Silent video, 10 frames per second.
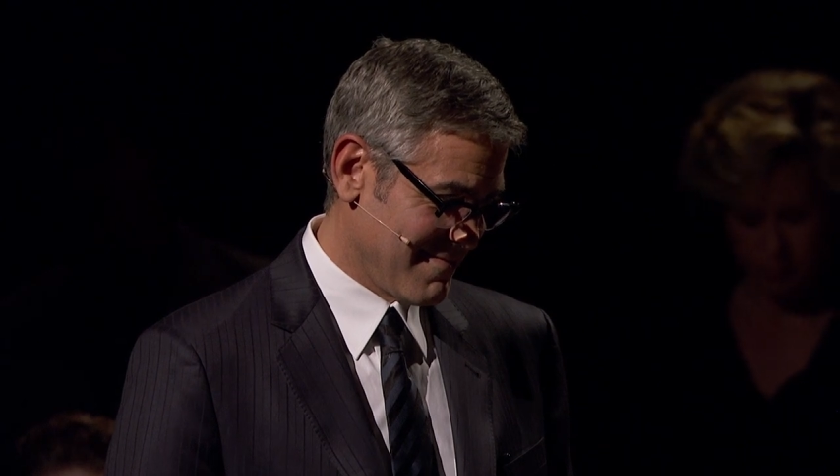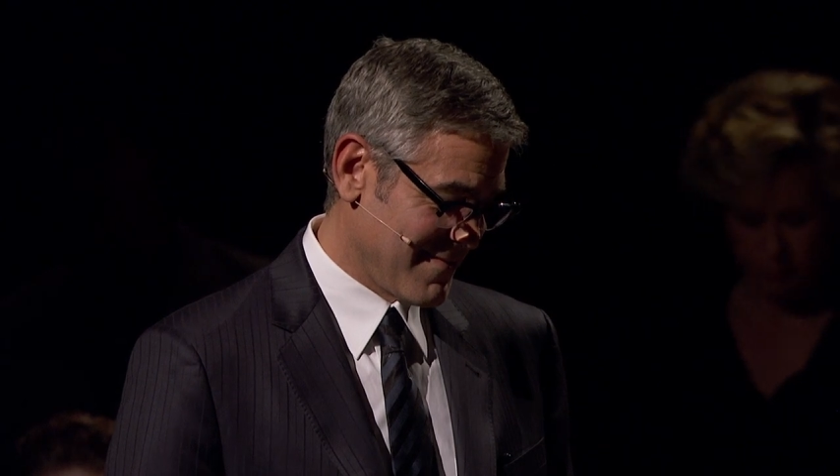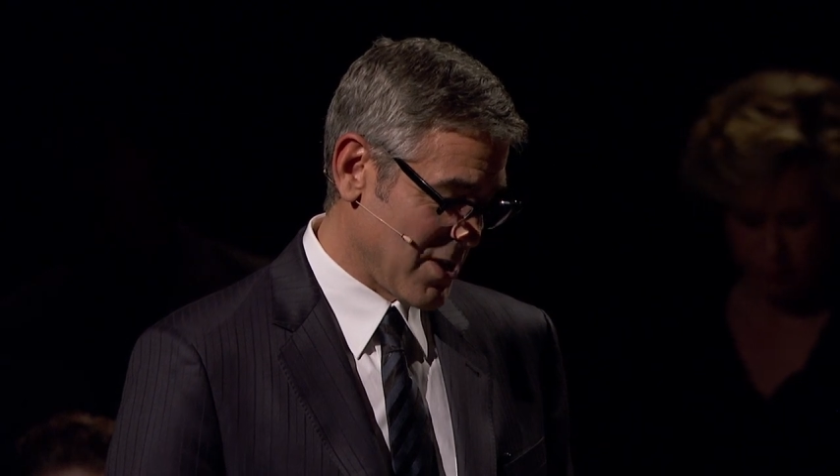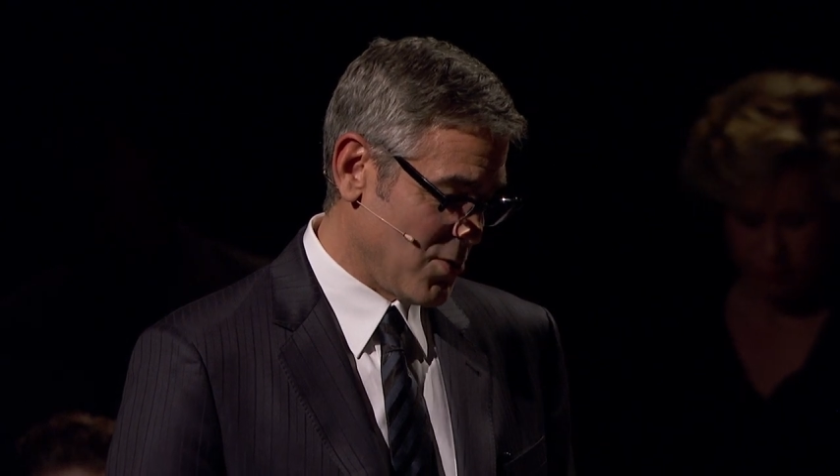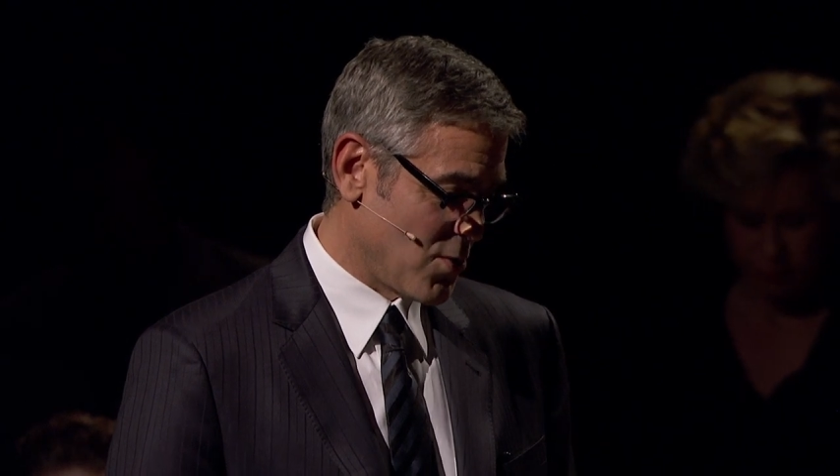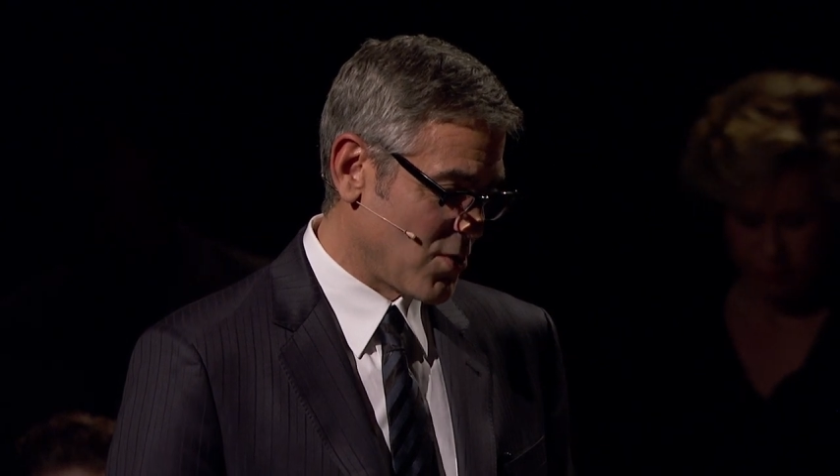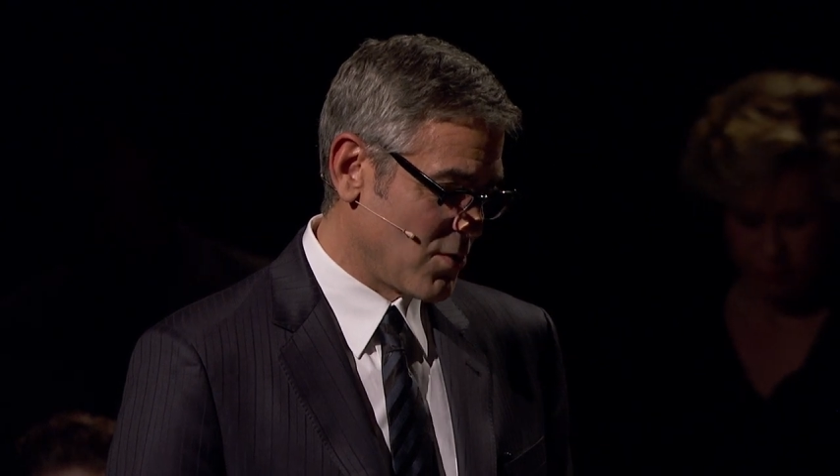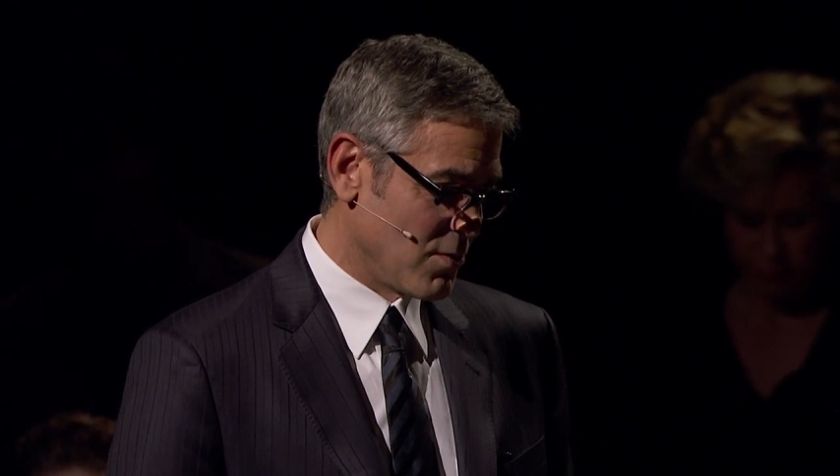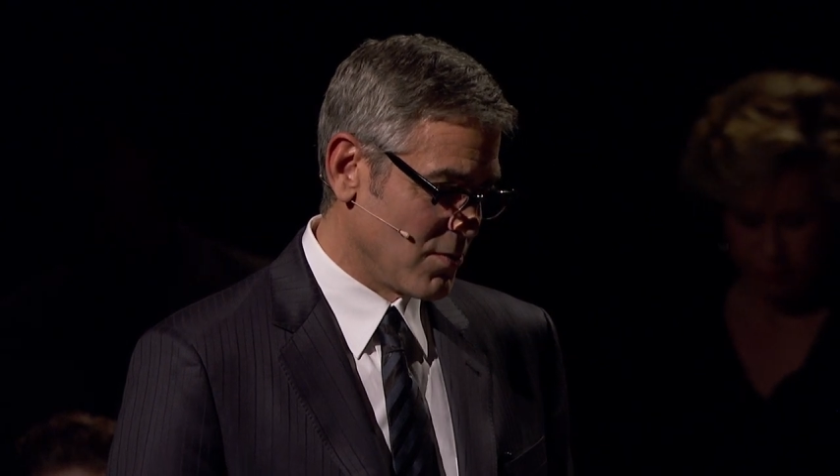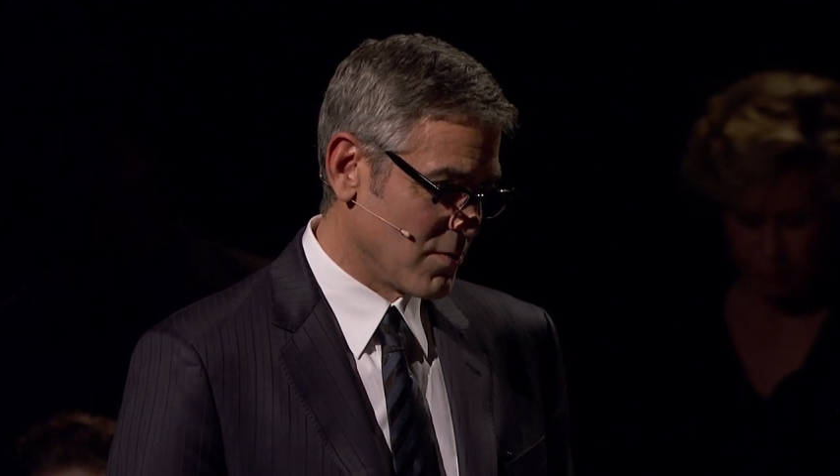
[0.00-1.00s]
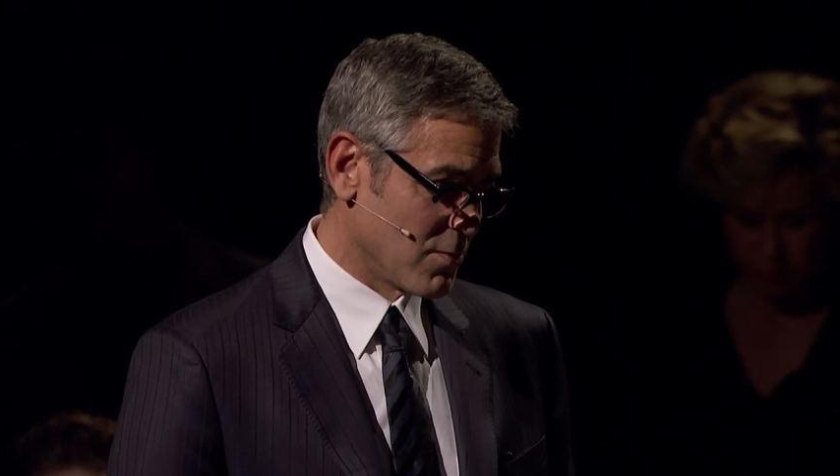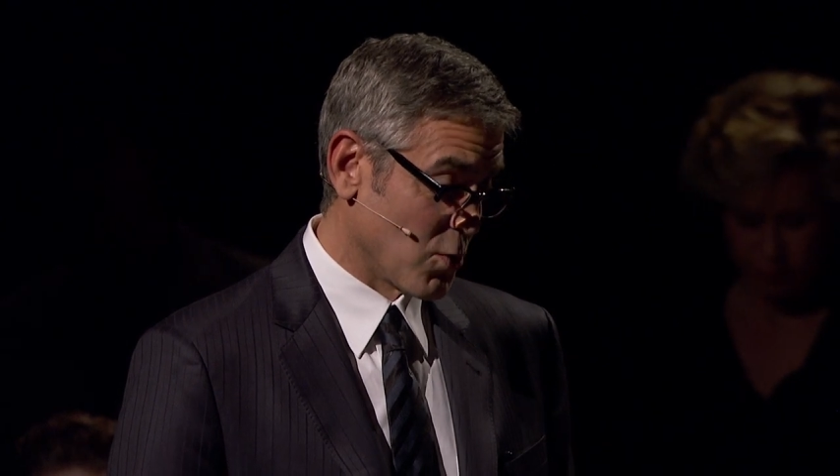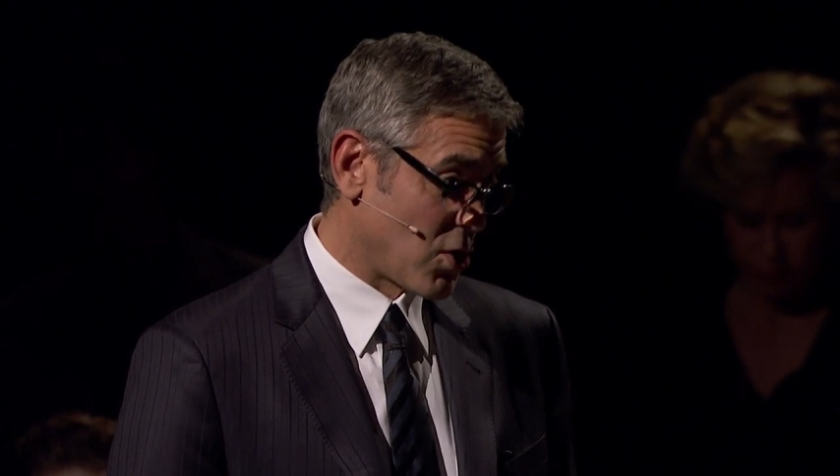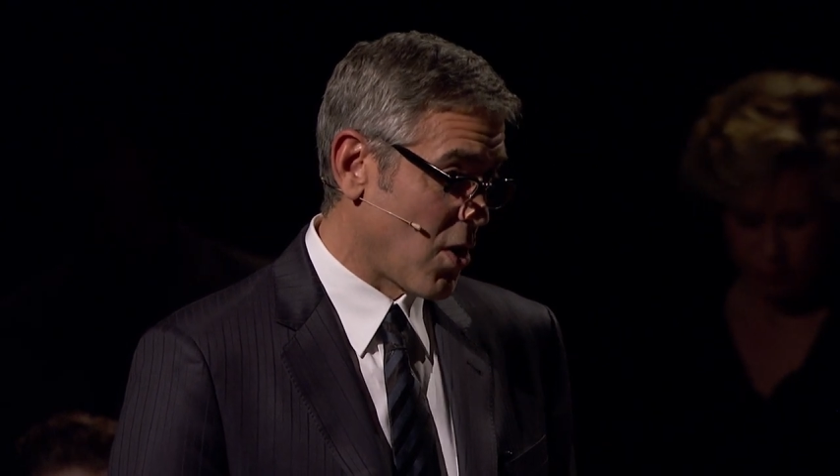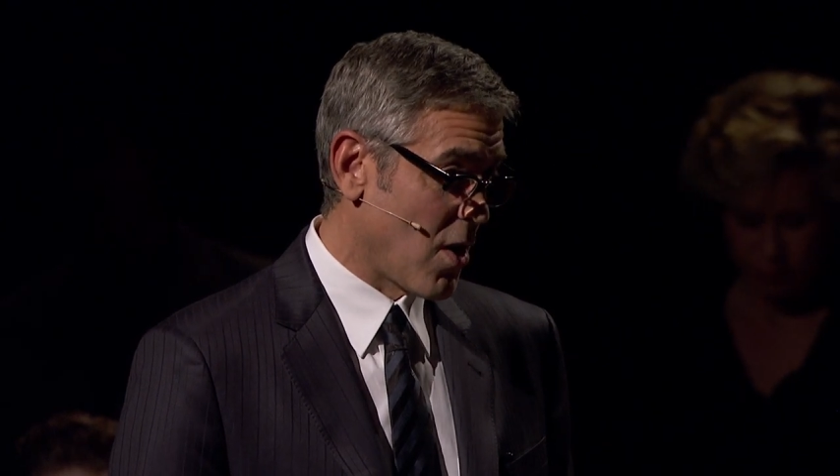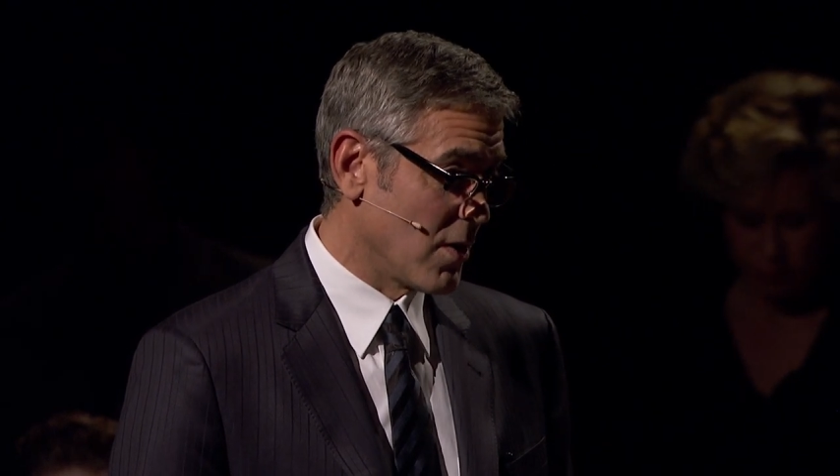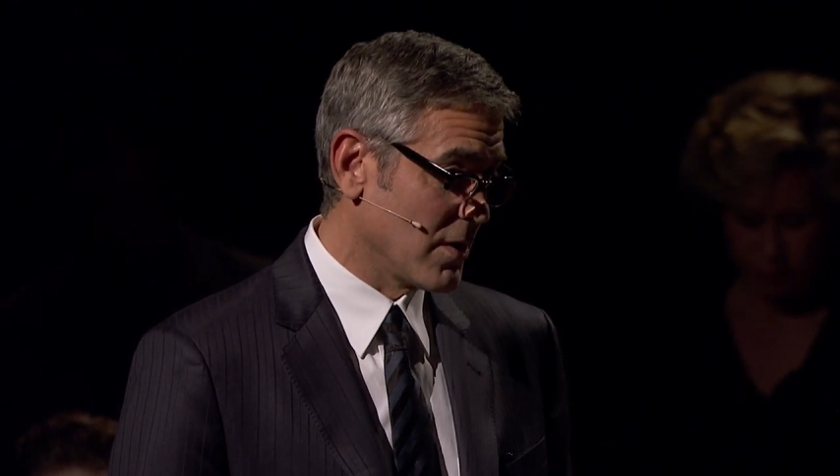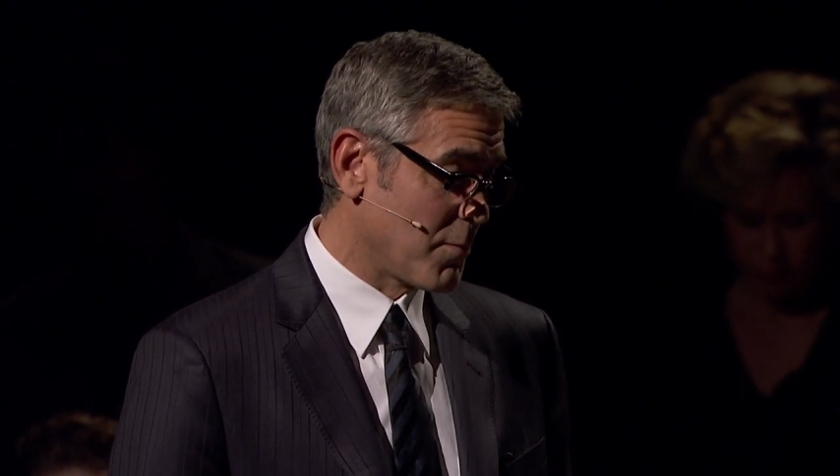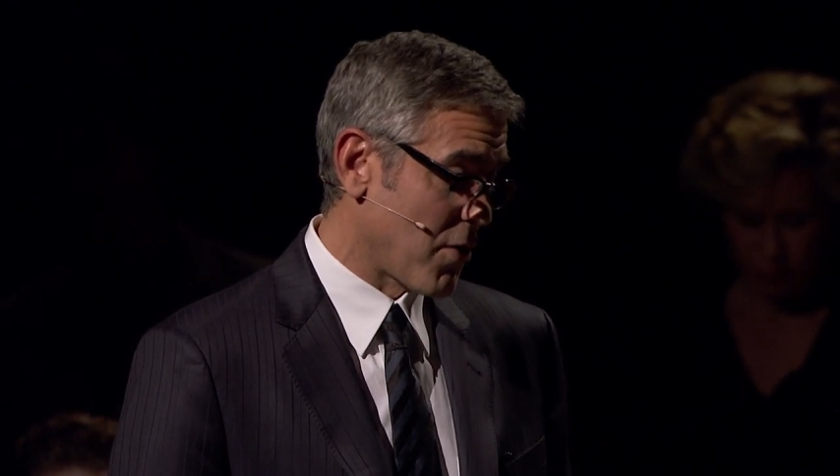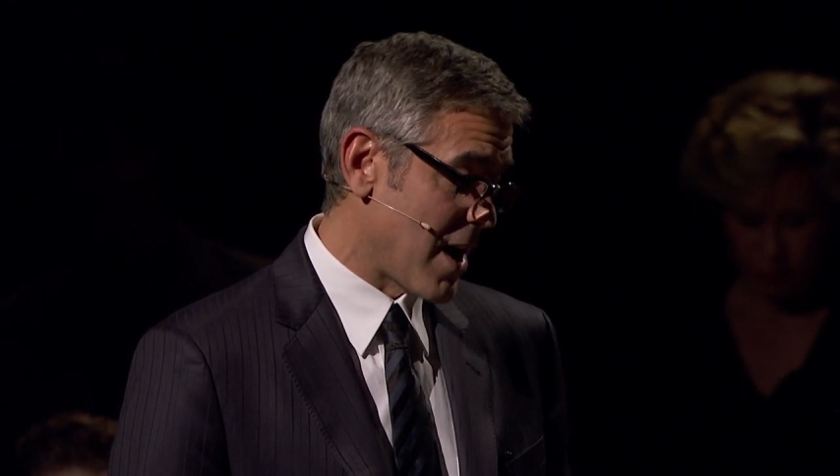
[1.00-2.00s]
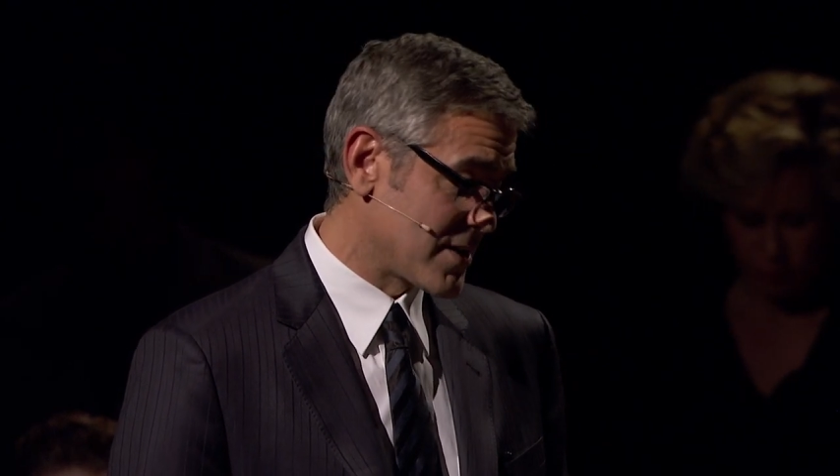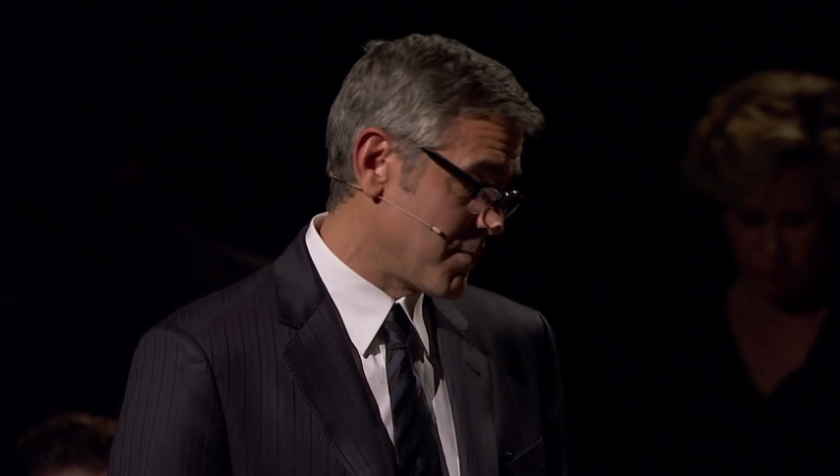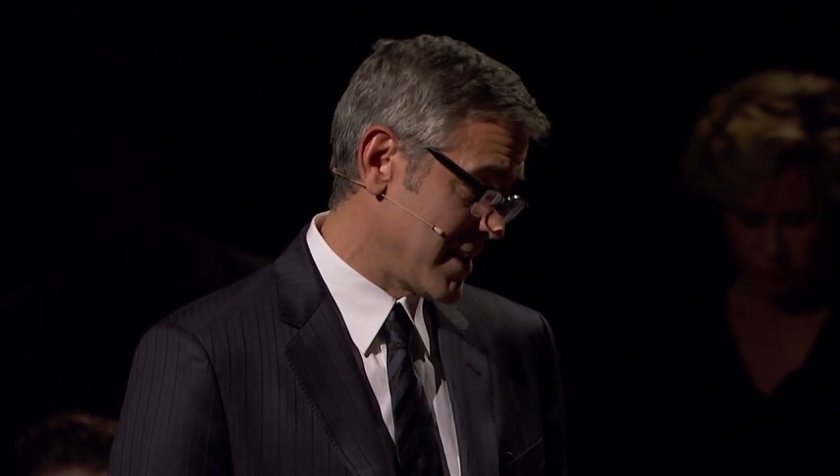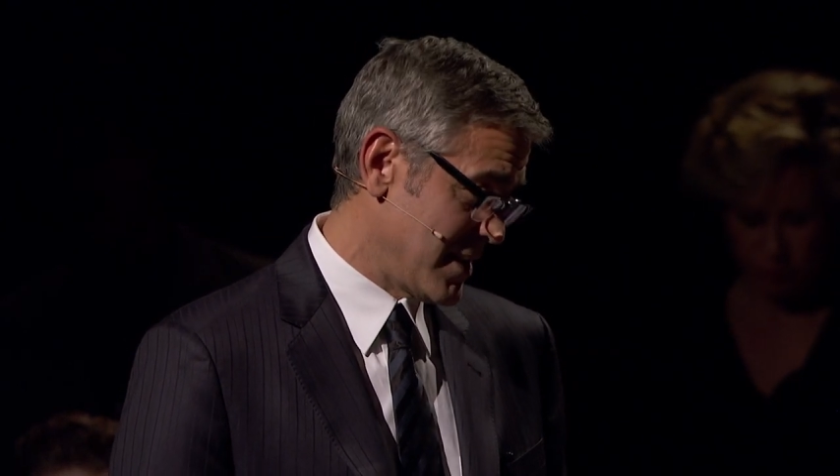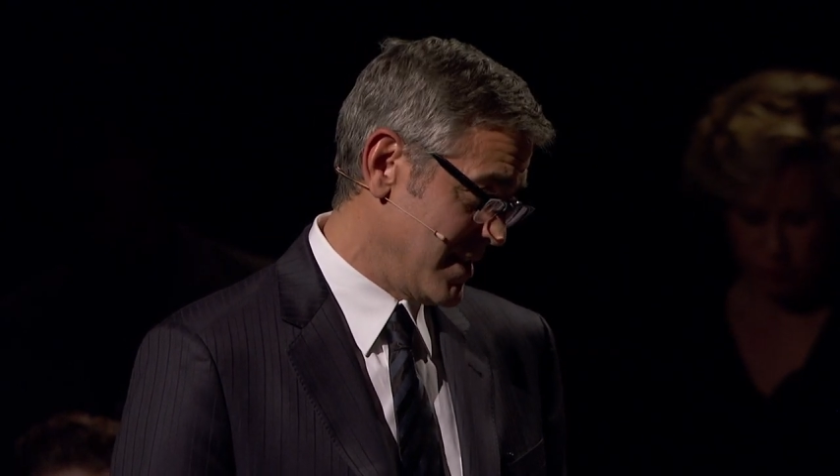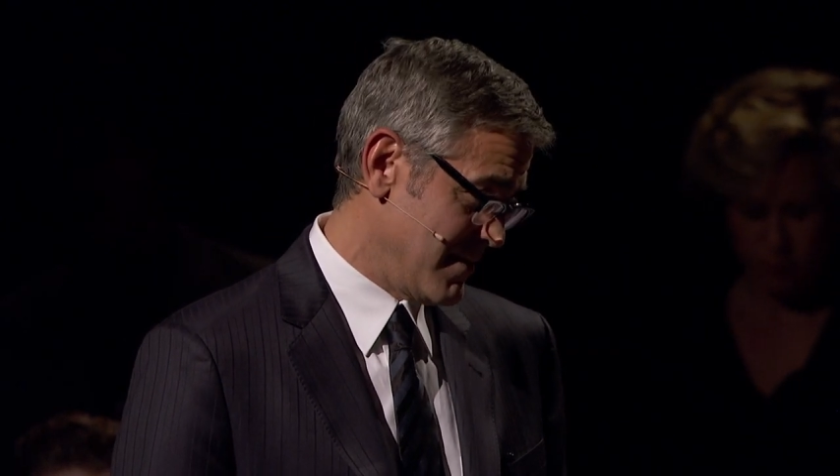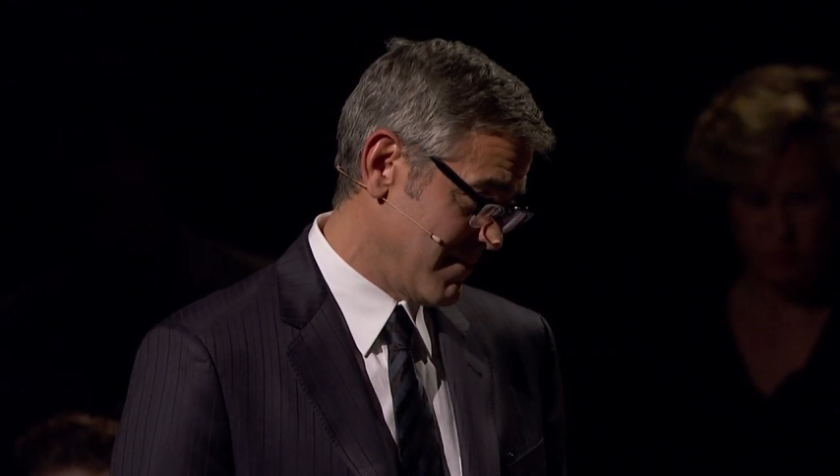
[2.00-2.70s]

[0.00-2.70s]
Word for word: Can you recall approximately?